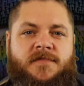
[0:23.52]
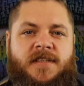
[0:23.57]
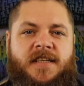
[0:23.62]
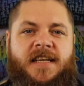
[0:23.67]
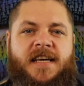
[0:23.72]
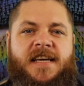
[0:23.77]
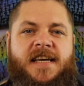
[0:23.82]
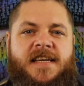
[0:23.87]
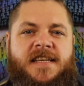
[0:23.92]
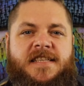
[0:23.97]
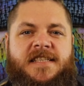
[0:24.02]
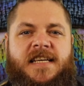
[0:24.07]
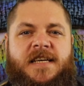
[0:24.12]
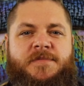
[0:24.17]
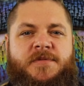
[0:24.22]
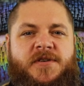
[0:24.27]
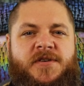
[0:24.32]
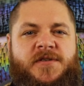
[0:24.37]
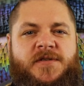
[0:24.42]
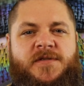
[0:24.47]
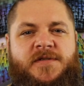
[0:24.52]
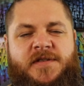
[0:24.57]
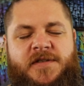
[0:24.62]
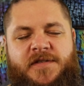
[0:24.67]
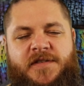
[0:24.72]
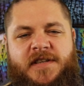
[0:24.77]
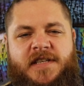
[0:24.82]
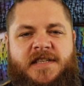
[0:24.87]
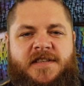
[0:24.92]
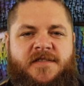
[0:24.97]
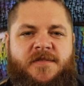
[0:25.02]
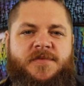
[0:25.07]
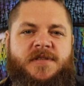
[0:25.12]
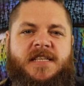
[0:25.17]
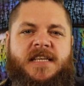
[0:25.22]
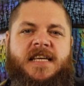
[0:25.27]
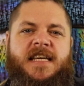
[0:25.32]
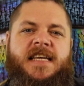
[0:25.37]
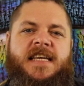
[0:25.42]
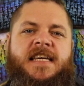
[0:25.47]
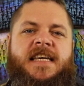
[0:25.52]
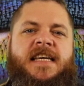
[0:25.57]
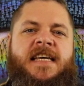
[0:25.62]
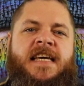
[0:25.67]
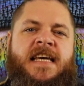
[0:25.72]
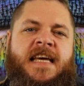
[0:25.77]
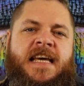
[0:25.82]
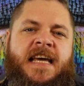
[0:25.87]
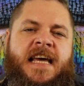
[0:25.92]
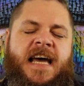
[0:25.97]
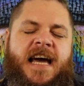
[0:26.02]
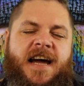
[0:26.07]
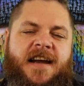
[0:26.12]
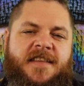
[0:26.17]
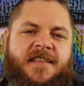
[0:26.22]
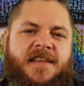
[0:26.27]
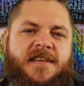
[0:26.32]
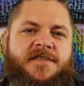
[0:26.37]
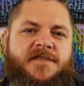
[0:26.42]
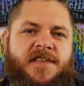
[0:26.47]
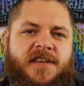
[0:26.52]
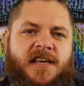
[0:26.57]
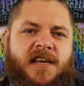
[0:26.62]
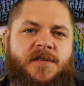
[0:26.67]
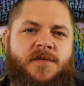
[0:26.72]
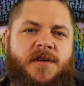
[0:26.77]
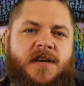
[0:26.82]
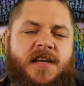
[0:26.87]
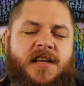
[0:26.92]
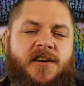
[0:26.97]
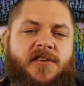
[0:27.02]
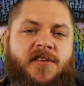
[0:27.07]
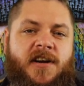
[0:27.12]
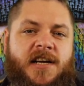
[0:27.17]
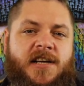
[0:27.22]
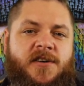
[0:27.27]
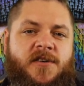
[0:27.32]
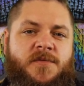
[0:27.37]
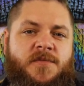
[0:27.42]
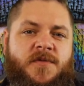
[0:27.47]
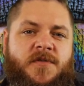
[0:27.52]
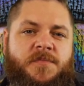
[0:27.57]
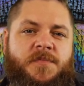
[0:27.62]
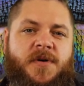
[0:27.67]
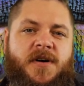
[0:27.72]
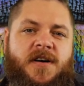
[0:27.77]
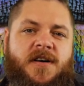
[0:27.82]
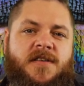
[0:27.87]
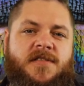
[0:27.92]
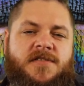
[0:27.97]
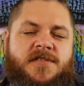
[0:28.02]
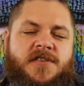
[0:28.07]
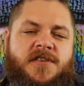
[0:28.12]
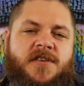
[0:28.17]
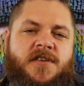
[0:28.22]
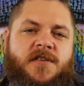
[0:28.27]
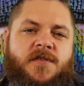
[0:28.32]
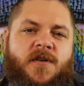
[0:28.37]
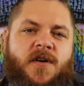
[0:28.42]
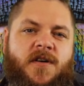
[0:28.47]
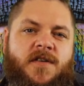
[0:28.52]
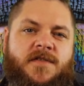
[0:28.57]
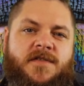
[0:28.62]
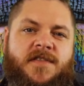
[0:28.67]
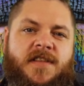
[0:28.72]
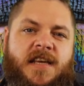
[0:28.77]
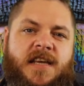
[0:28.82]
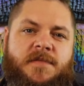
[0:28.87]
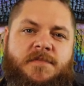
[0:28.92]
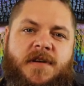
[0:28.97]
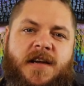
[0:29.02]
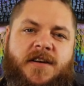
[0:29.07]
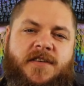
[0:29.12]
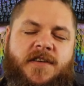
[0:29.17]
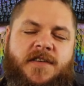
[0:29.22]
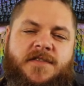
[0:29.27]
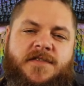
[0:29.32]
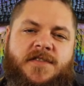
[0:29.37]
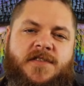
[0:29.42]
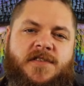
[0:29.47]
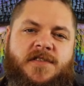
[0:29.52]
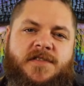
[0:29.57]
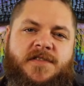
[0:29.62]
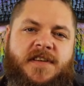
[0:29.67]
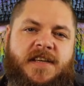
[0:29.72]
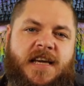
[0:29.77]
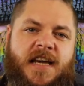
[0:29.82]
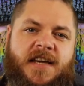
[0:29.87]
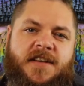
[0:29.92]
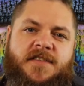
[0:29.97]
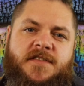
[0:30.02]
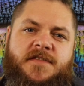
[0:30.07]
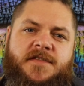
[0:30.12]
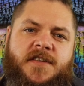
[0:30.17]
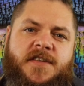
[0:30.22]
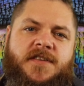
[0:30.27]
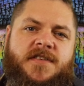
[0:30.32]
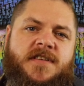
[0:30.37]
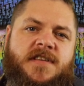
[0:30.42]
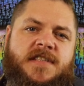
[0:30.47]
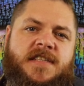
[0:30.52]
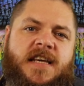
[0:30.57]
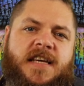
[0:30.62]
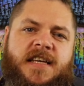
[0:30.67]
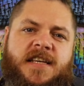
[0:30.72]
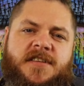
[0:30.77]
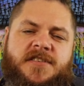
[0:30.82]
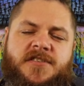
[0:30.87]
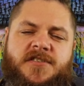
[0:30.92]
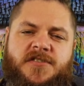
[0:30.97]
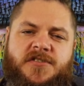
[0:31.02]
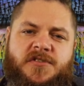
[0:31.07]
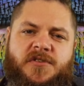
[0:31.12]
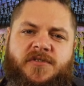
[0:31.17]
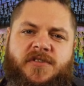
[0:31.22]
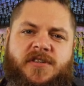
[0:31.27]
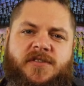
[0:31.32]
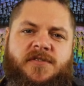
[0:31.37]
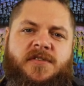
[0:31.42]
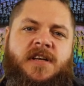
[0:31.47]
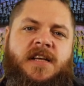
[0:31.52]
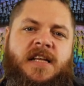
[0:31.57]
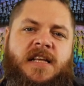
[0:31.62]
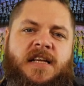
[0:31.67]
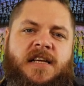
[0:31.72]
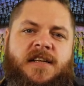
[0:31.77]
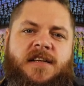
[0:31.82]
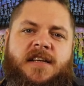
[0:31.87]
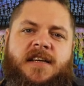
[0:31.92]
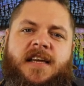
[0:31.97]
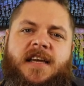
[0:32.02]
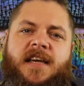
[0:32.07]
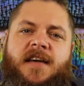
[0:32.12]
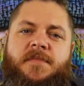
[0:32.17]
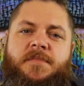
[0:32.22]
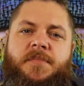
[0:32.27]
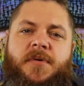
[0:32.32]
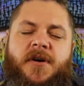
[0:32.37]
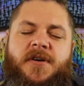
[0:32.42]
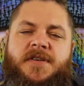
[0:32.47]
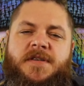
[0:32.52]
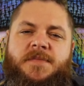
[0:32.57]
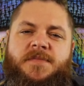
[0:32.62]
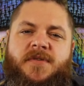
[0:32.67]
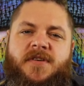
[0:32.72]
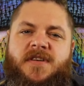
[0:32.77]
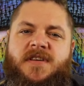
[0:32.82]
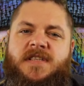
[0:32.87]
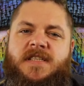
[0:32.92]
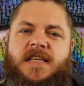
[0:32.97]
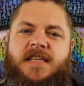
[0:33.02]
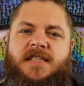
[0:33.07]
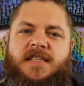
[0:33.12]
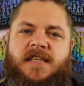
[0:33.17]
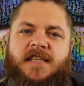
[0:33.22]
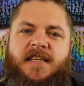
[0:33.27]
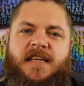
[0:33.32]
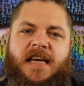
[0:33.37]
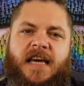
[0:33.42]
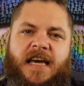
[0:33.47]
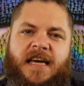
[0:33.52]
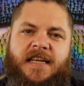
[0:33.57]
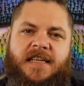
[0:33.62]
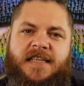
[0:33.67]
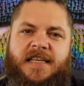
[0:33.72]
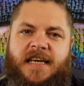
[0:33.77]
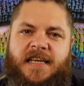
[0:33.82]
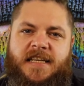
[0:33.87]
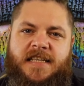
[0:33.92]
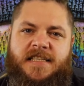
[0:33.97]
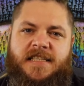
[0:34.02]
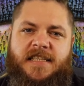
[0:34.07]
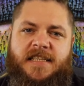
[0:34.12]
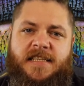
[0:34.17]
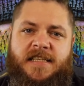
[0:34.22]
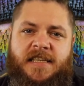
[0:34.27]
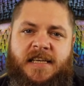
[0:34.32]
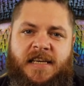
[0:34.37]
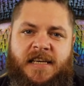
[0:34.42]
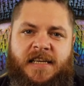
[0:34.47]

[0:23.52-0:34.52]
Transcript: G'day, Jamie Hall, Definitive Imaging here, and in this video we're going to crack on with part two of the macro photography and focus stacking tutorial, looking at post-processing and editing.